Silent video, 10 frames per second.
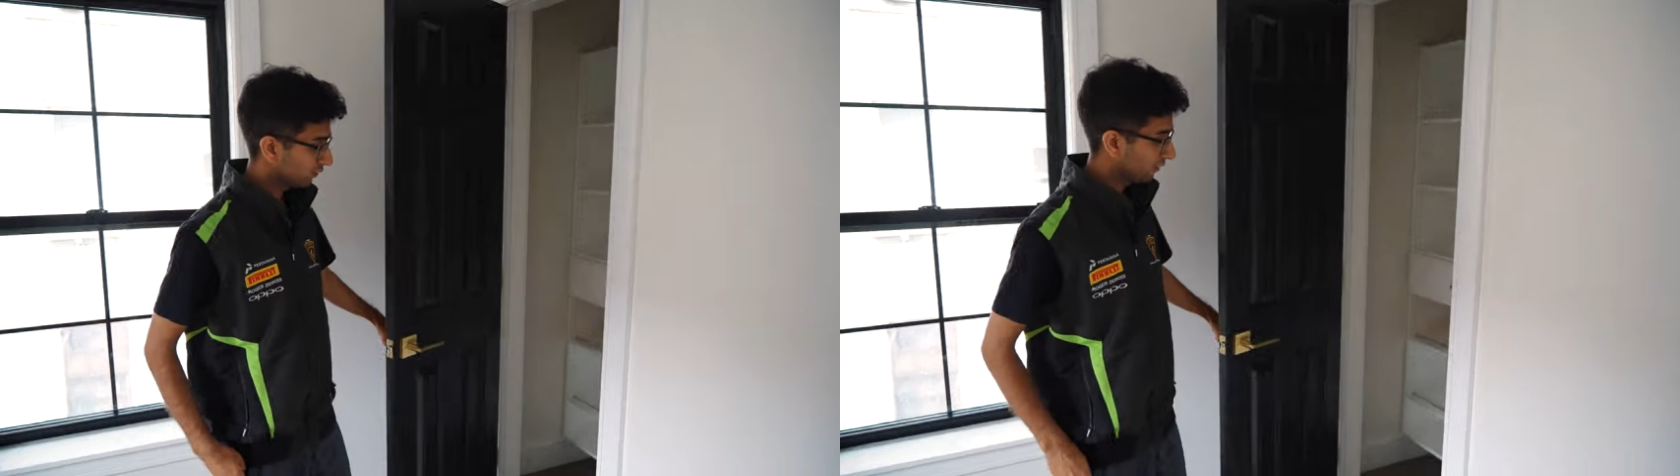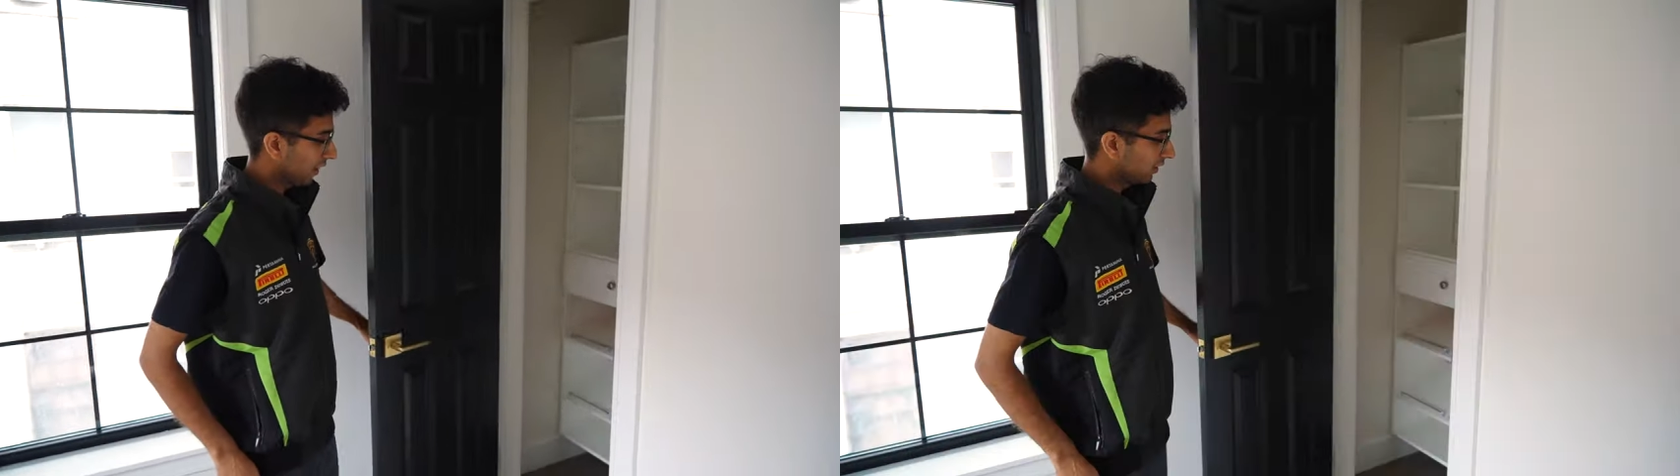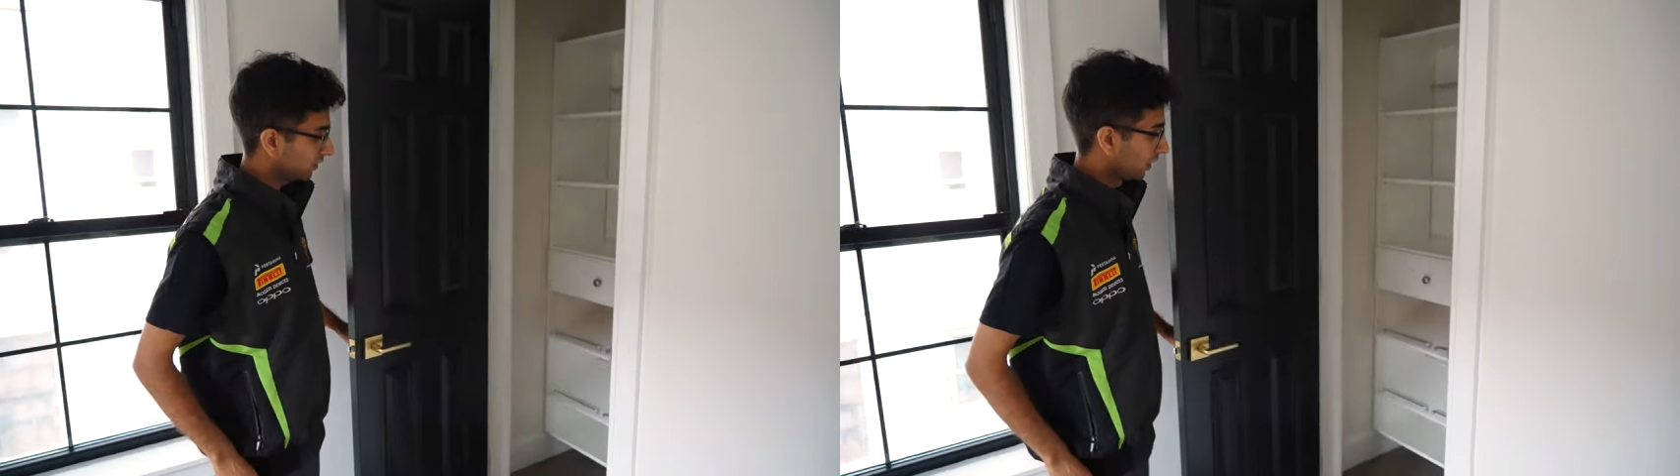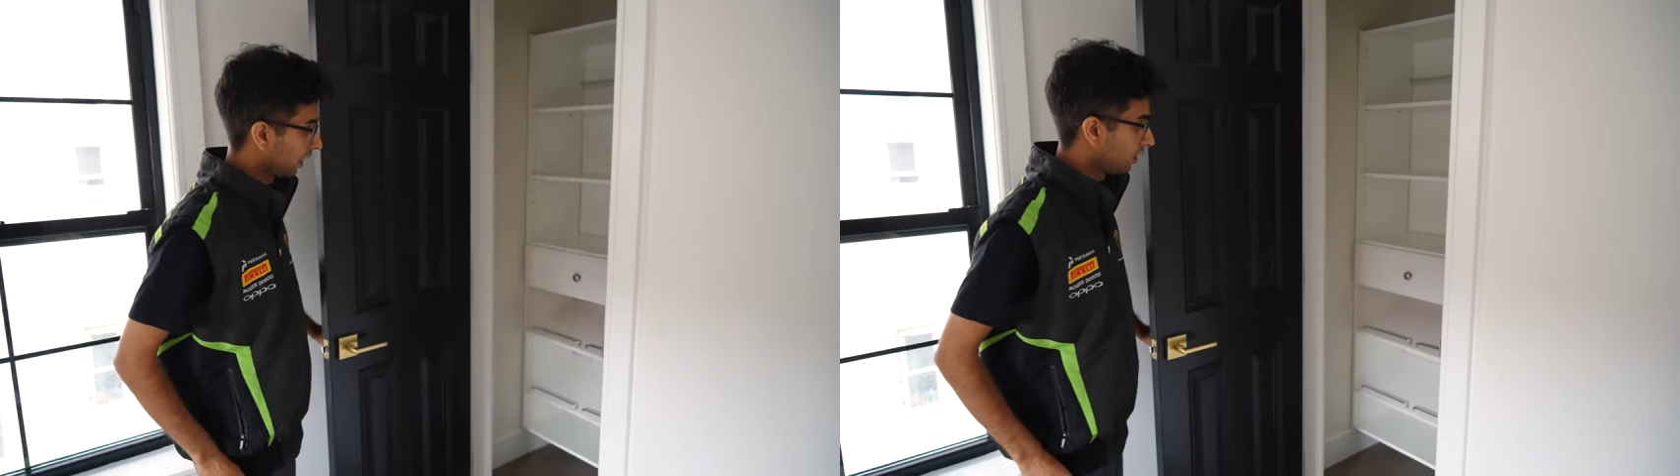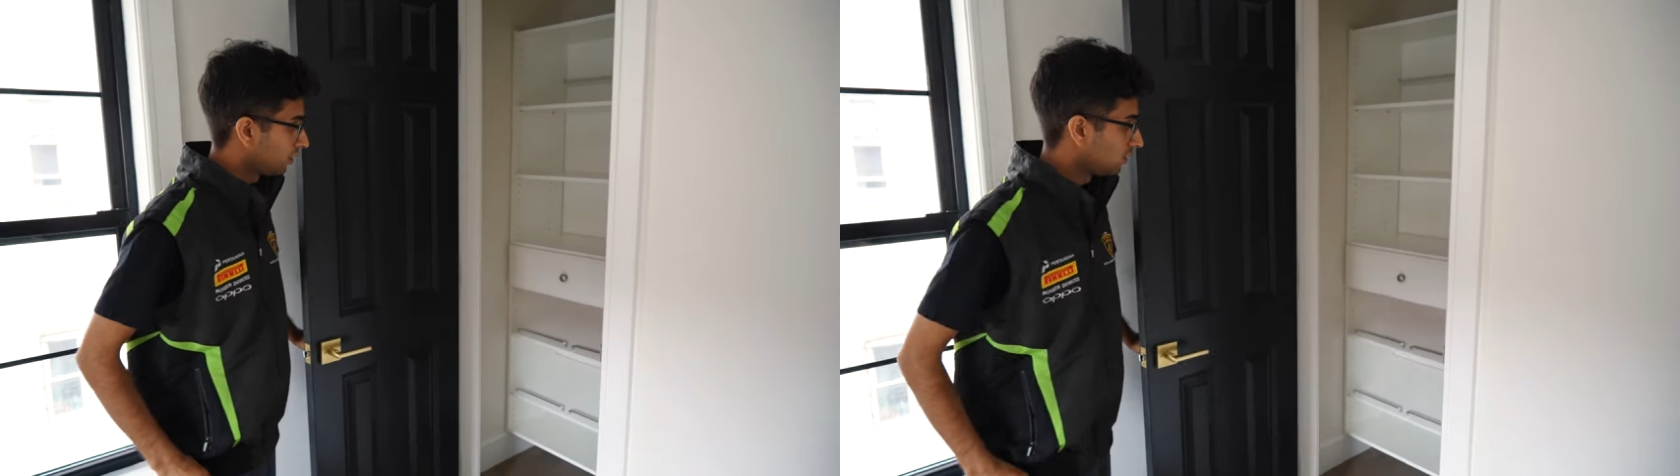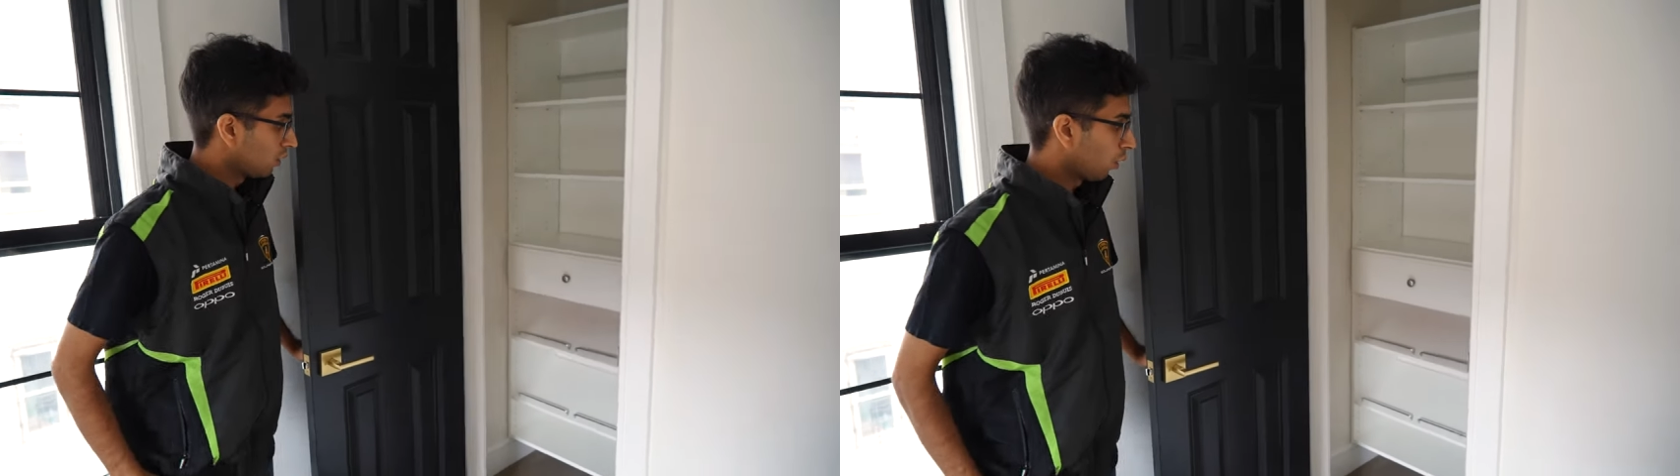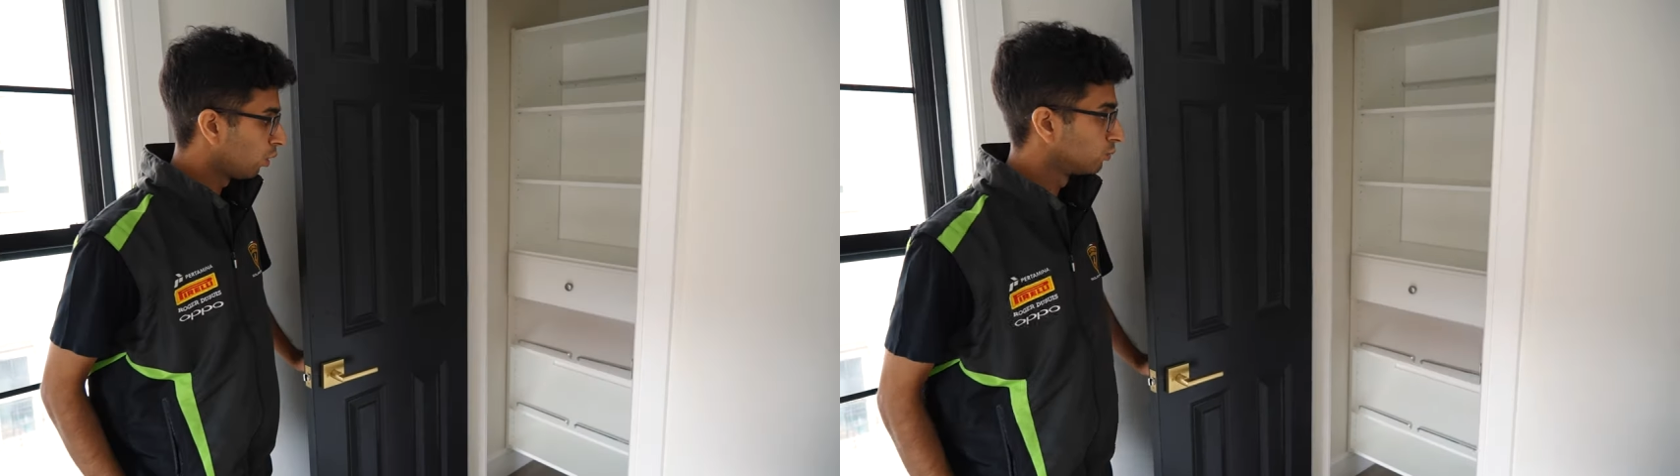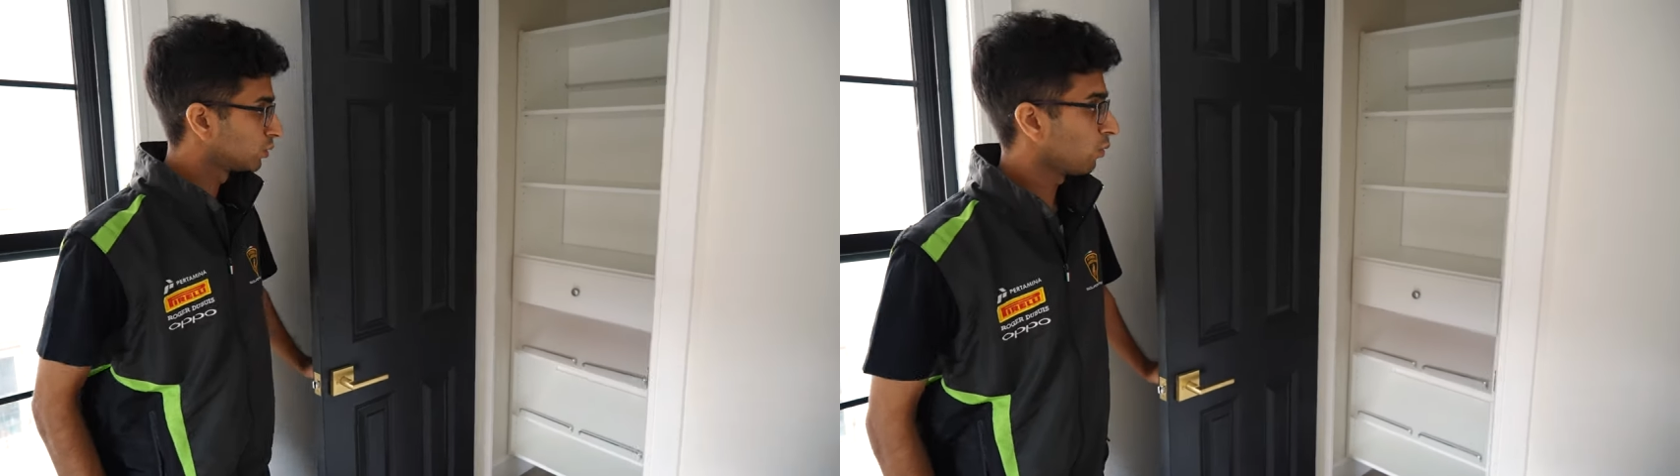to find
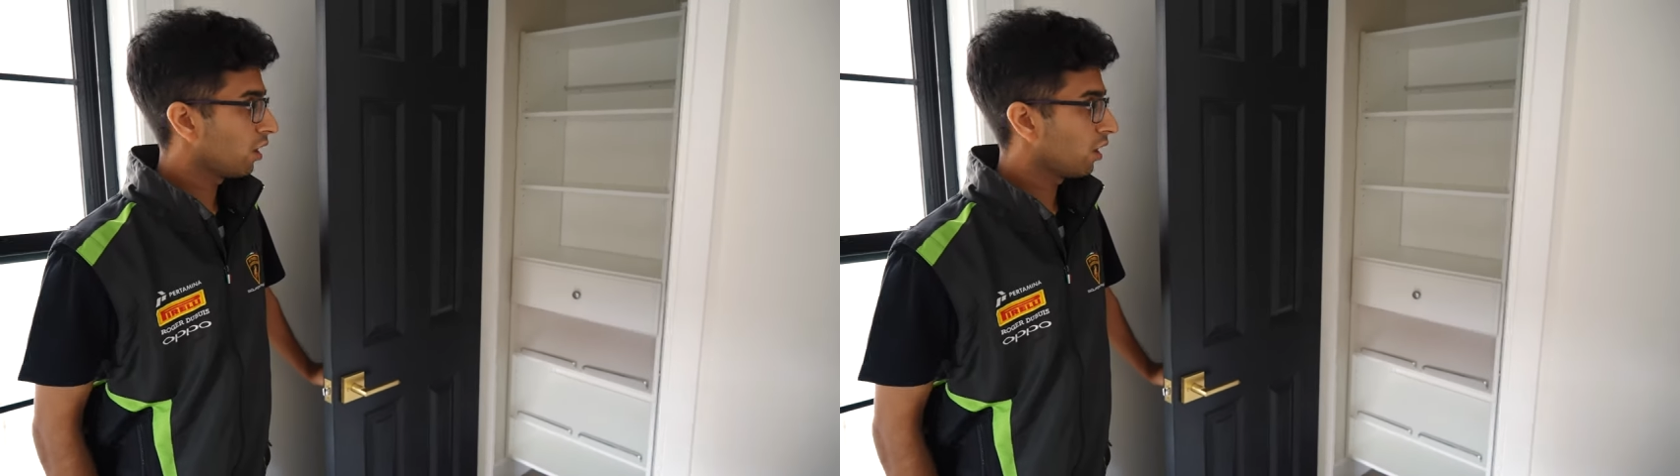homes with